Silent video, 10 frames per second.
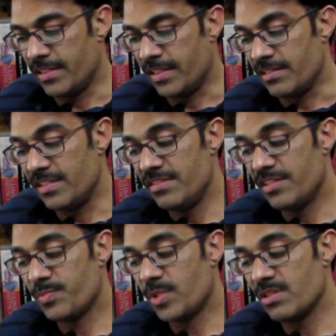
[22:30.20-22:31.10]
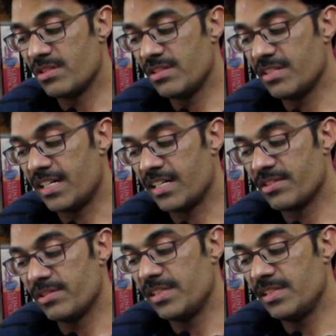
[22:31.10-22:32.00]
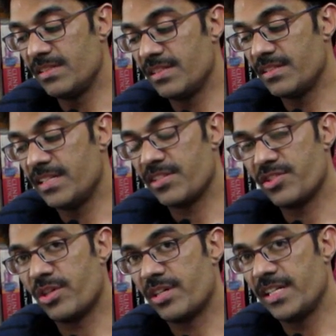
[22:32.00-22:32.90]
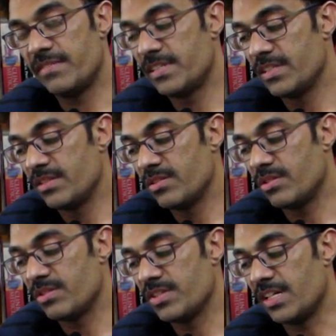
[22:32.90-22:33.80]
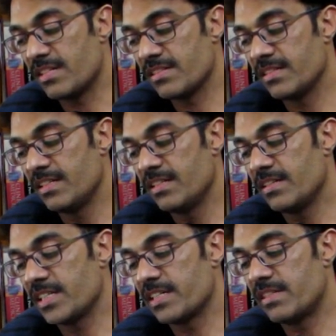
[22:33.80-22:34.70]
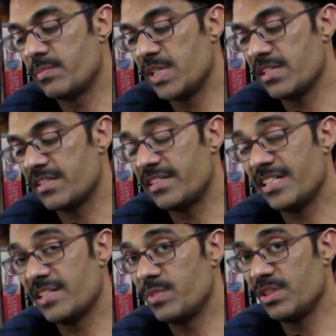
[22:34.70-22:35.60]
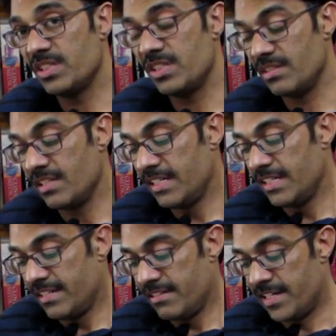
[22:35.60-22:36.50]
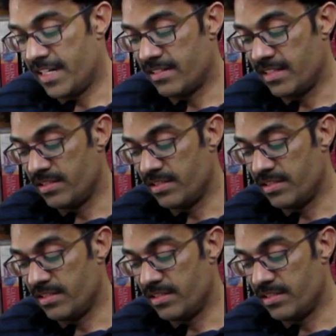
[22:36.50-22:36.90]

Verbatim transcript: and these responses are actually, they are short-lived on SARS recovered patient. It has been seen that the